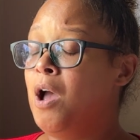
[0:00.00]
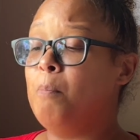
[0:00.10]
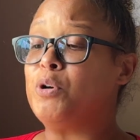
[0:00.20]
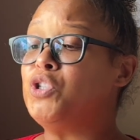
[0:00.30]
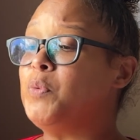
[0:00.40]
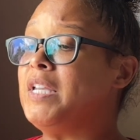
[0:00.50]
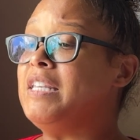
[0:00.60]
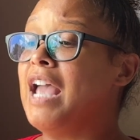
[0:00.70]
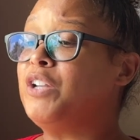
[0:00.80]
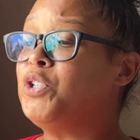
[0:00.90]

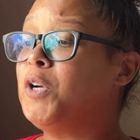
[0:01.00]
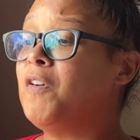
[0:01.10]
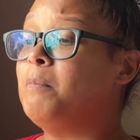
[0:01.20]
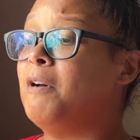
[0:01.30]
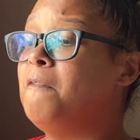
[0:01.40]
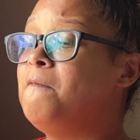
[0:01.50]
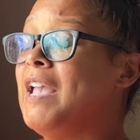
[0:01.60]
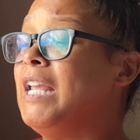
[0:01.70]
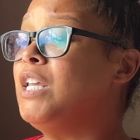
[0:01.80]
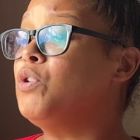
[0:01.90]
pursuing nectar from a
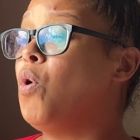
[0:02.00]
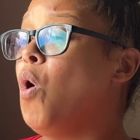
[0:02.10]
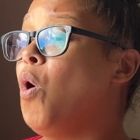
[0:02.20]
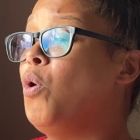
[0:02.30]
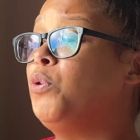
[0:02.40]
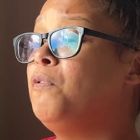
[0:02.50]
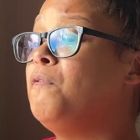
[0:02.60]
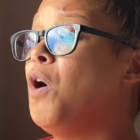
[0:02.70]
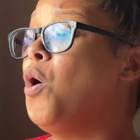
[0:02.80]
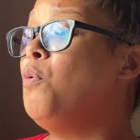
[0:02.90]
faded old
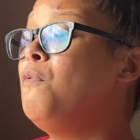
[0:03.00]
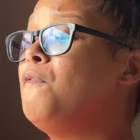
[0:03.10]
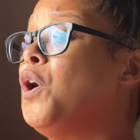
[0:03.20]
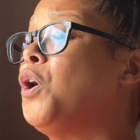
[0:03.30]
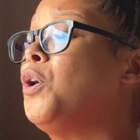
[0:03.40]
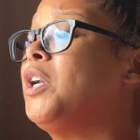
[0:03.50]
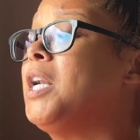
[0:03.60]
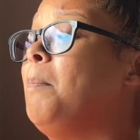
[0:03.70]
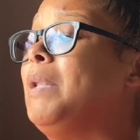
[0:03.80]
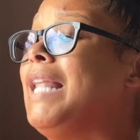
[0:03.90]
faux fern in
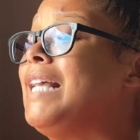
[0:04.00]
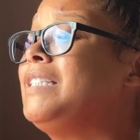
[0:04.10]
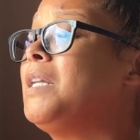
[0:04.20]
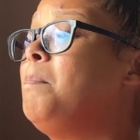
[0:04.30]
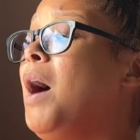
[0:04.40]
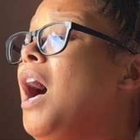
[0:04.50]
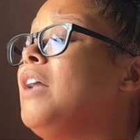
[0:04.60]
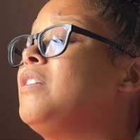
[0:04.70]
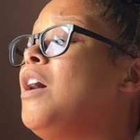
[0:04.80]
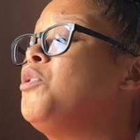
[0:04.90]
a plastic
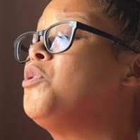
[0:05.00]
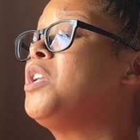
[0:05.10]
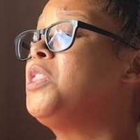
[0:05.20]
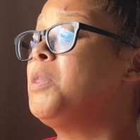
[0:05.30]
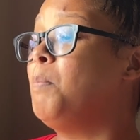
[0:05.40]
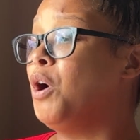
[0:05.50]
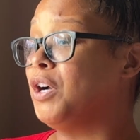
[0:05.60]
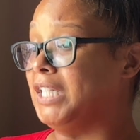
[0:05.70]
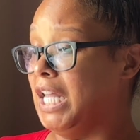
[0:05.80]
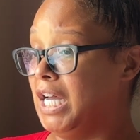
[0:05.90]
pot underneath the
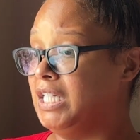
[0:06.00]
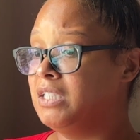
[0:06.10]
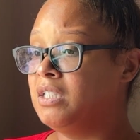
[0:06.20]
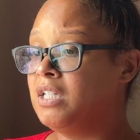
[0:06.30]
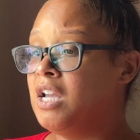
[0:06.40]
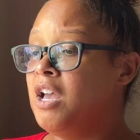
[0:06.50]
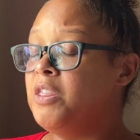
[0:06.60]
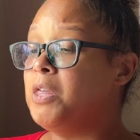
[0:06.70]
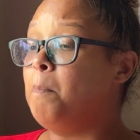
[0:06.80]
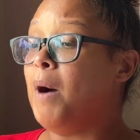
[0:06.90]
pergola,
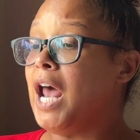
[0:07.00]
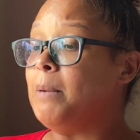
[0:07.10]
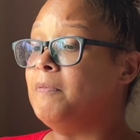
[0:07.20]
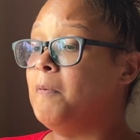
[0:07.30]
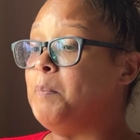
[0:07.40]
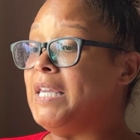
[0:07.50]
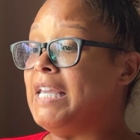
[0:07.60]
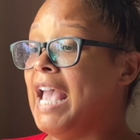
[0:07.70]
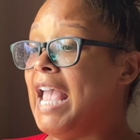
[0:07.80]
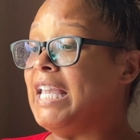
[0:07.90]
the bottom of a bee
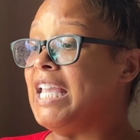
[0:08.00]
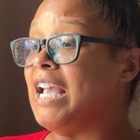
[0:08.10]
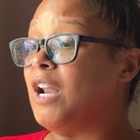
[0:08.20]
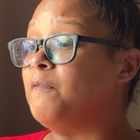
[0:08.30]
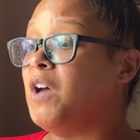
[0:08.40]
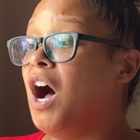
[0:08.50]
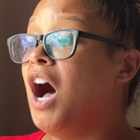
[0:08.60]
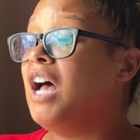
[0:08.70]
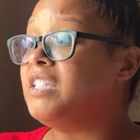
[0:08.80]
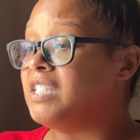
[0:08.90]
hanging out of the
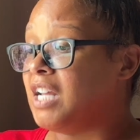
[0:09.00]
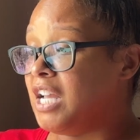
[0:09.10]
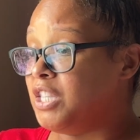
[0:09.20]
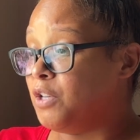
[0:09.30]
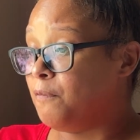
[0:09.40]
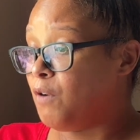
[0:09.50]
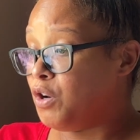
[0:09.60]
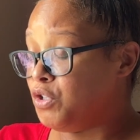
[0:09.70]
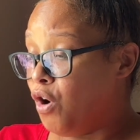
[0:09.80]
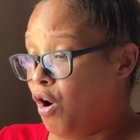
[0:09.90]
hosta in the
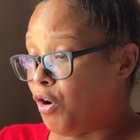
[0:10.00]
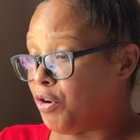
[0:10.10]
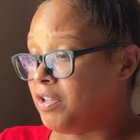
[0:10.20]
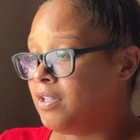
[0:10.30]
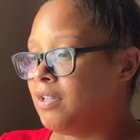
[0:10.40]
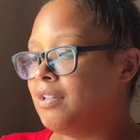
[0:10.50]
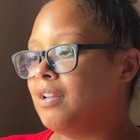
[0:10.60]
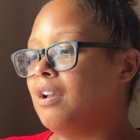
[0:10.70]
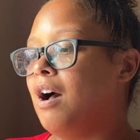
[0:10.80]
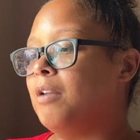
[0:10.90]
front yard.
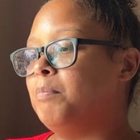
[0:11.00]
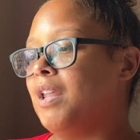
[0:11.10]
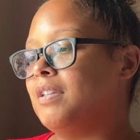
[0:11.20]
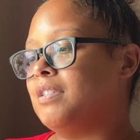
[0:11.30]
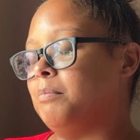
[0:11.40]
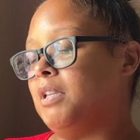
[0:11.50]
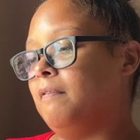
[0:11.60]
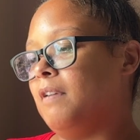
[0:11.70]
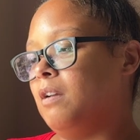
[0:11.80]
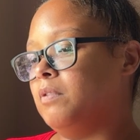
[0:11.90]
God bless him, he
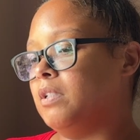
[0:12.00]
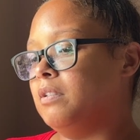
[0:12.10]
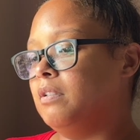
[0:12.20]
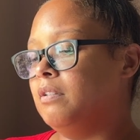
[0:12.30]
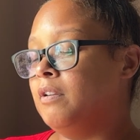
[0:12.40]
found it.